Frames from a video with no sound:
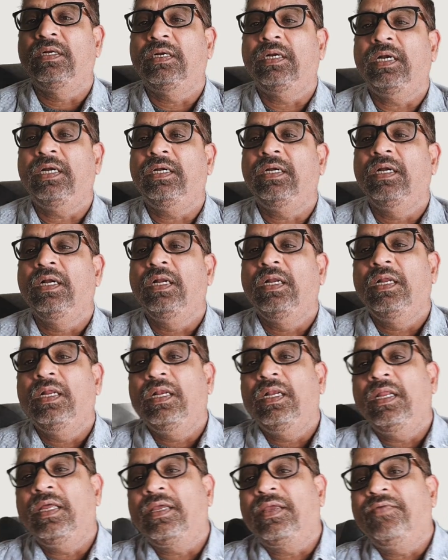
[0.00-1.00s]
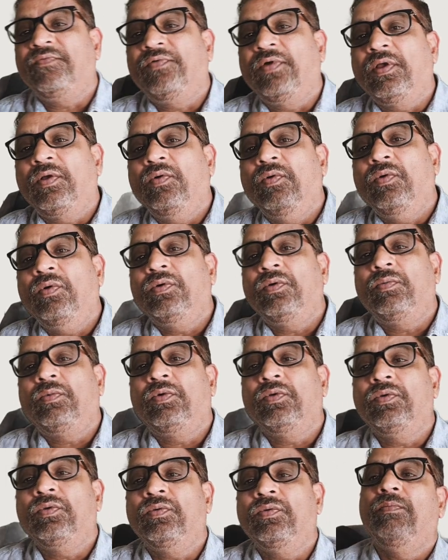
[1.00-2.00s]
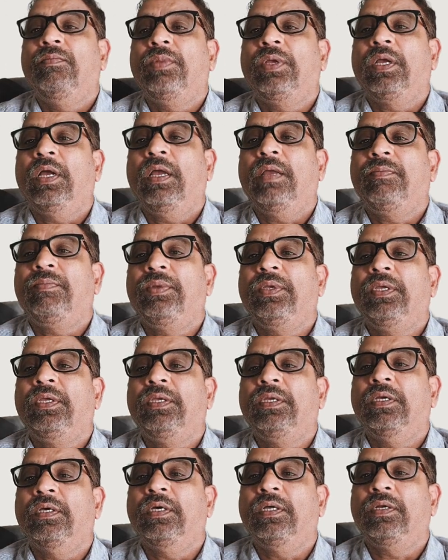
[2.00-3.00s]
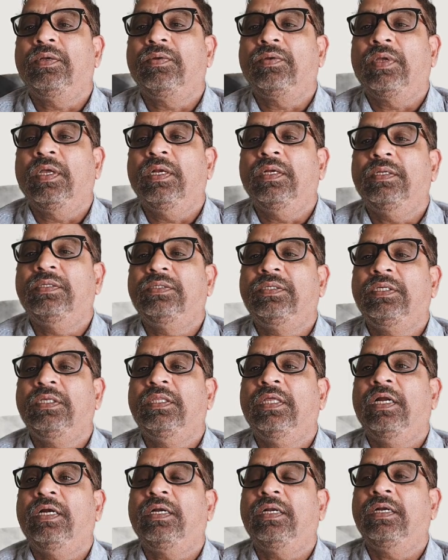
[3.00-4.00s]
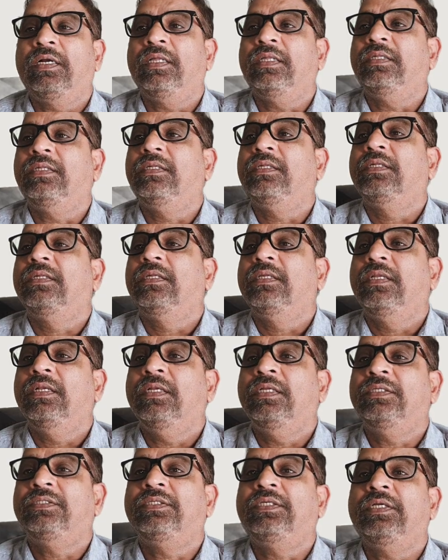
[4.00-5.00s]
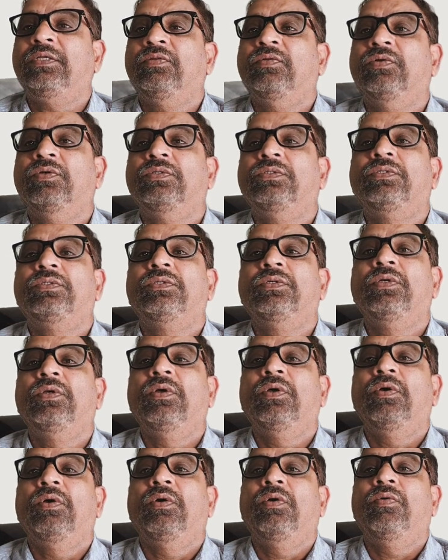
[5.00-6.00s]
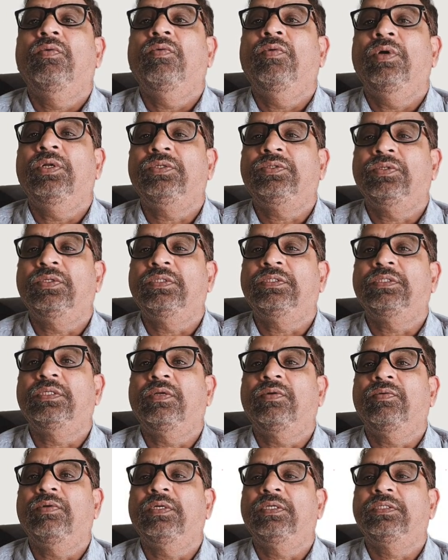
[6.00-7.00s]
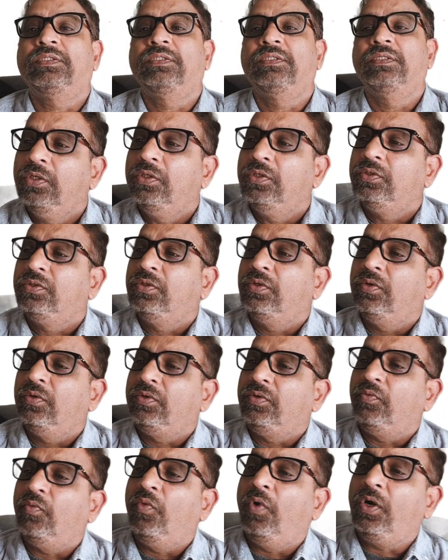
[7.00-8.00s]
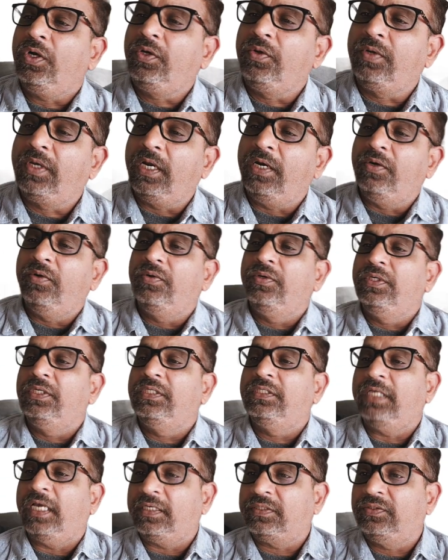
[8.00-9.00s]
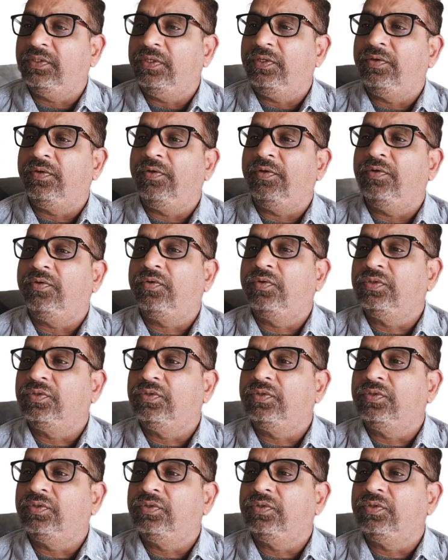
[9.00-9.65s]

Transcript: right? Like if I go to big IP here, you can see that it is listing those virtual servers. So what you can do is actually to